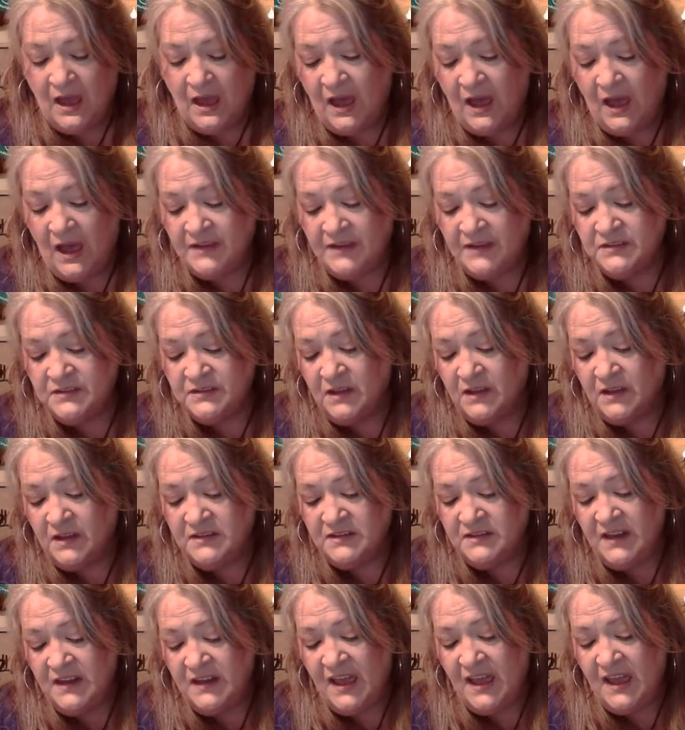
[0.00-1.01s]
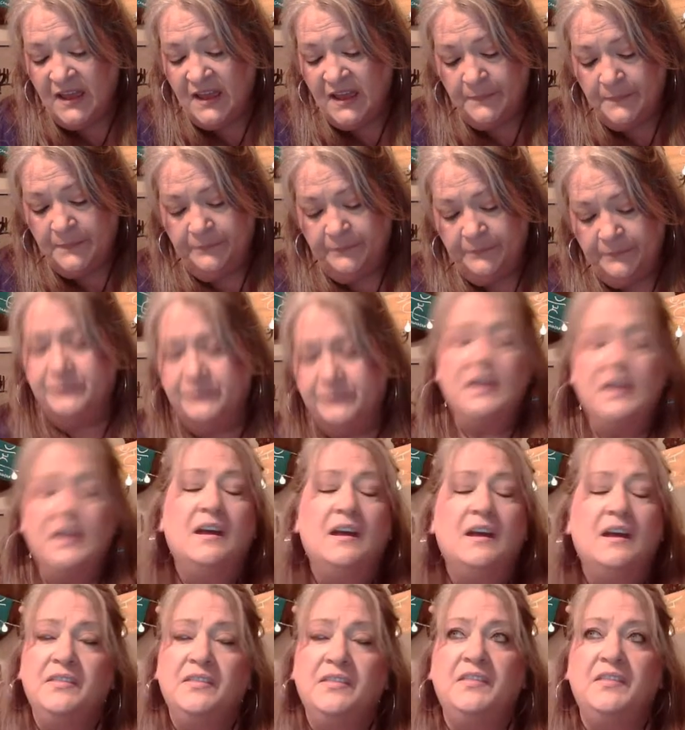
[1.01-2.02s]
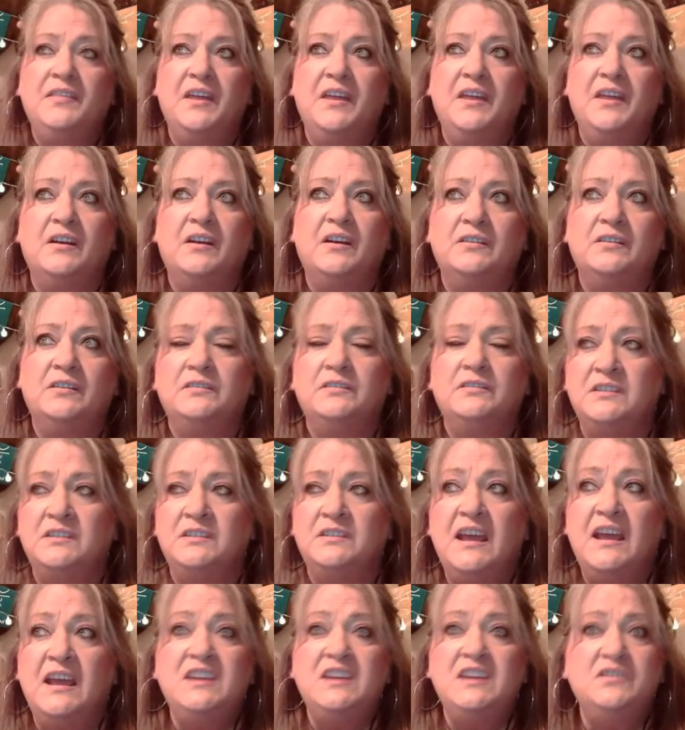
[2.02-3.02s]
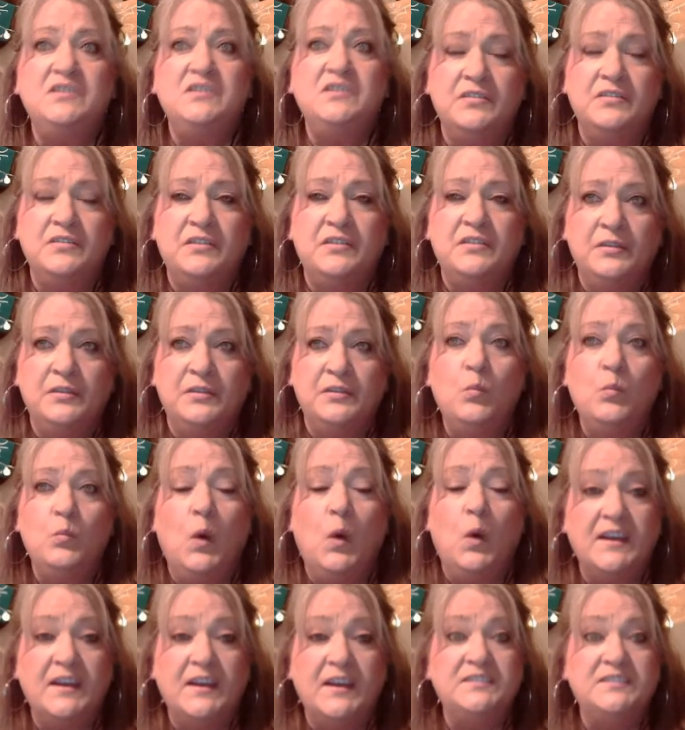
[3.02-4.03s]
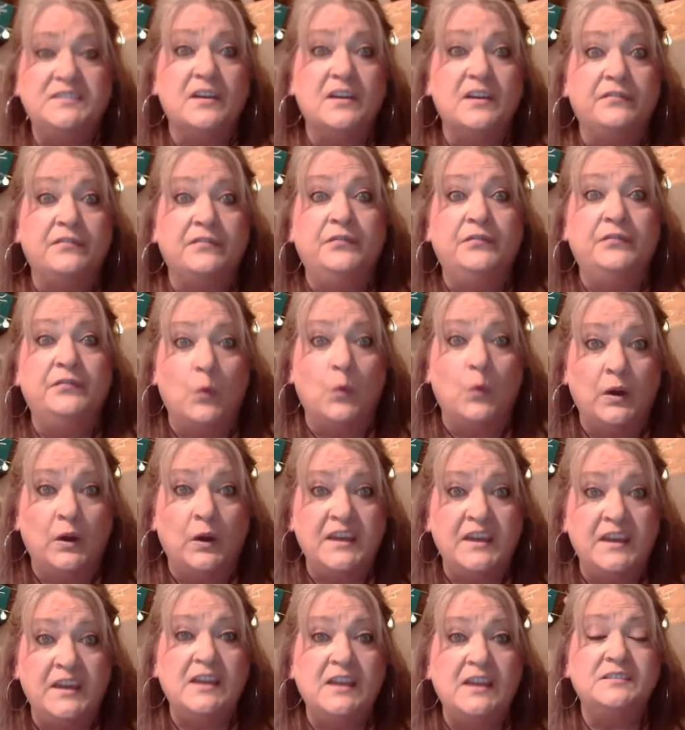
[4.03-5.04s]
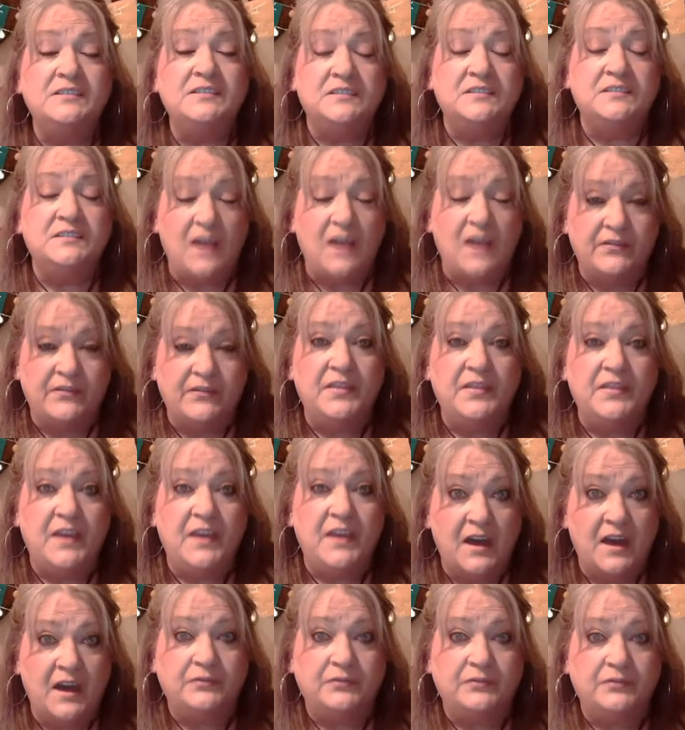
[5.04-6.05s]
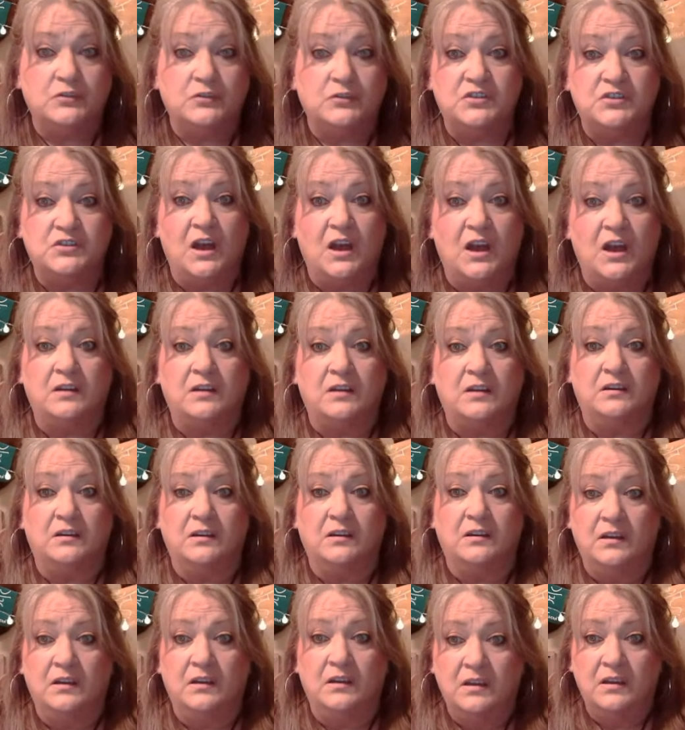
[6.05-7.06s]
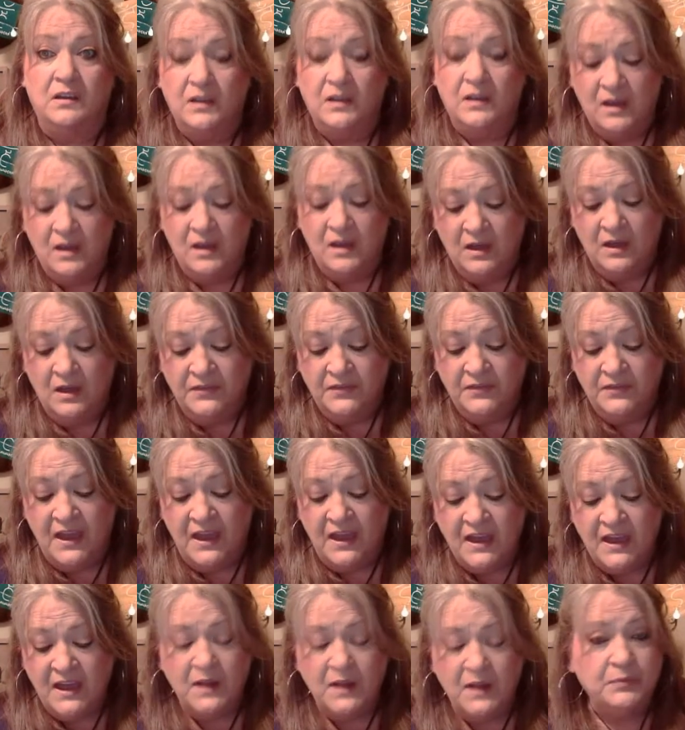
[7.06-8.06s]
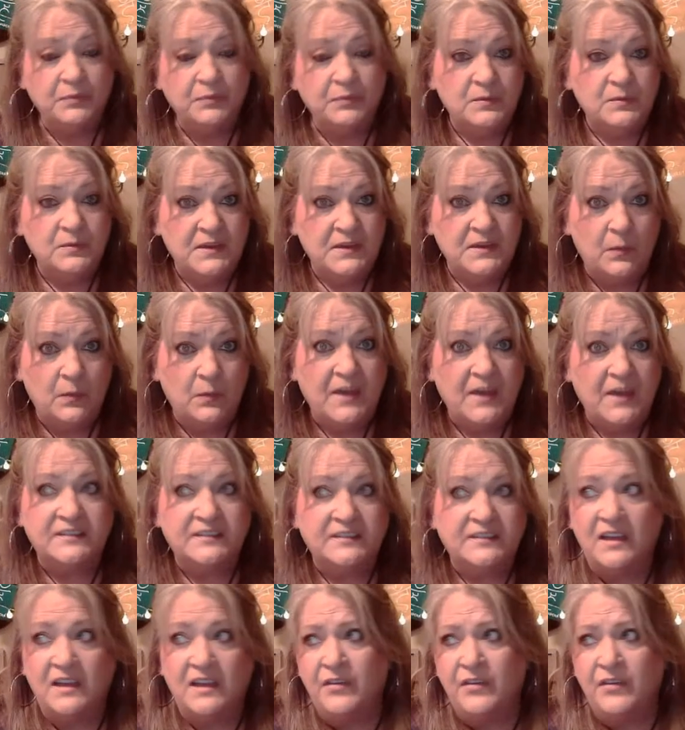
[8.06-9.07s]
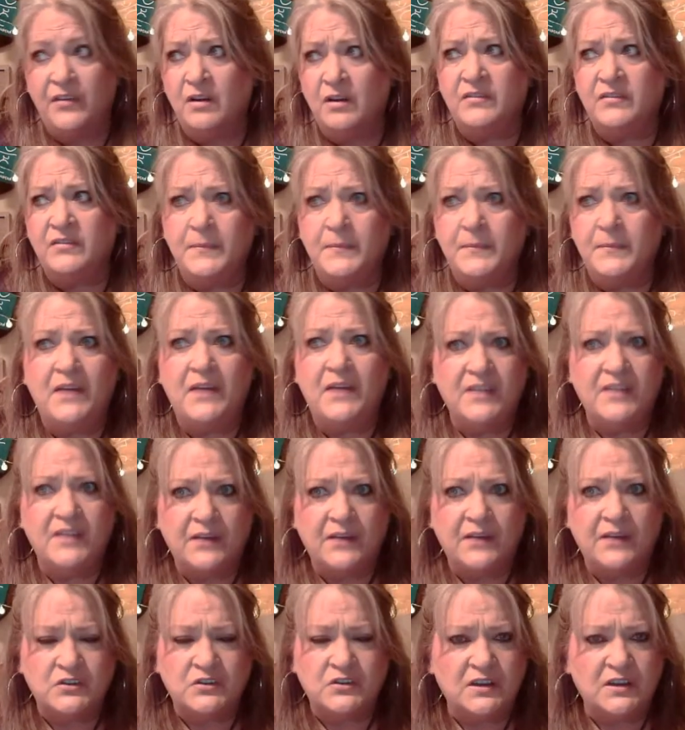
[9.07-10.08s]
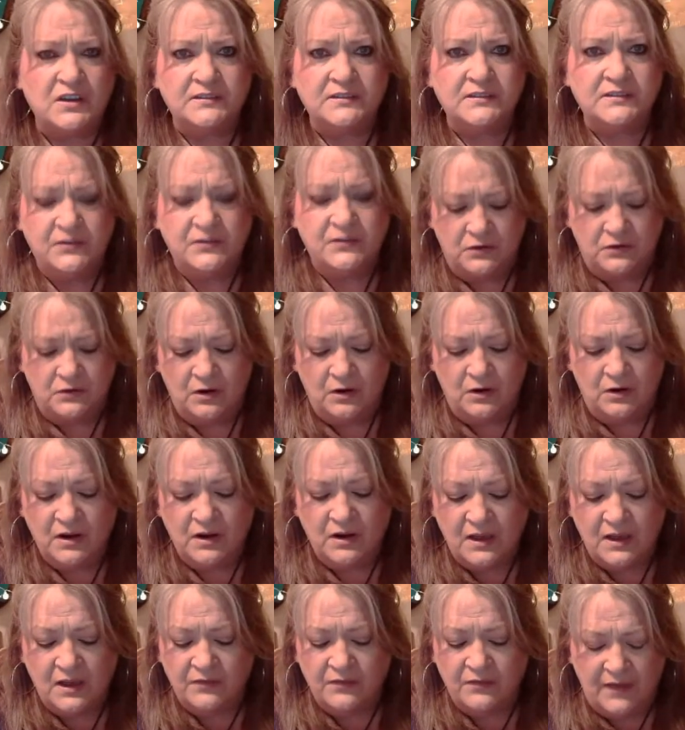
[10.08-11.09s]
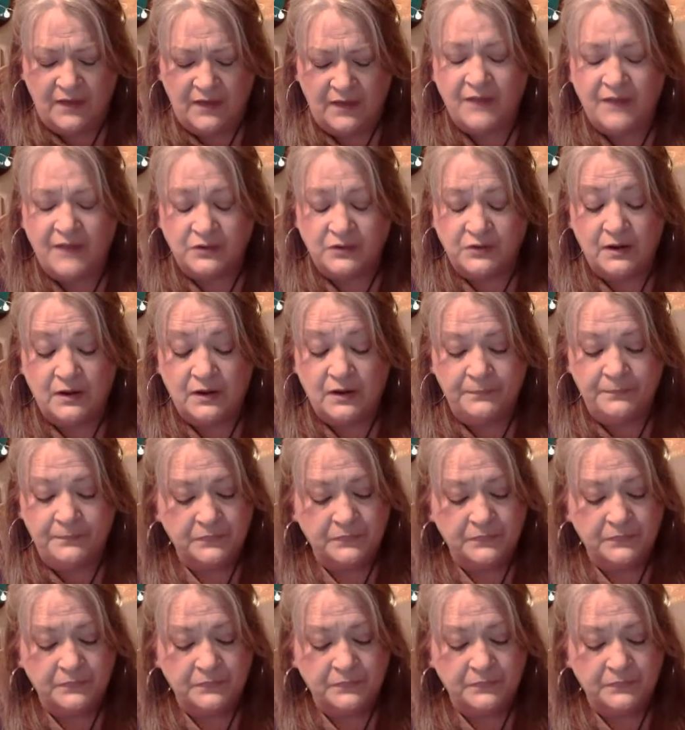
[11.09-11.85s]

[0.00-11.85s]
I saw today that there today was the 47th aftershock. That kind of blew me away because I've heard of them having aftershocks after a hurt uh, after a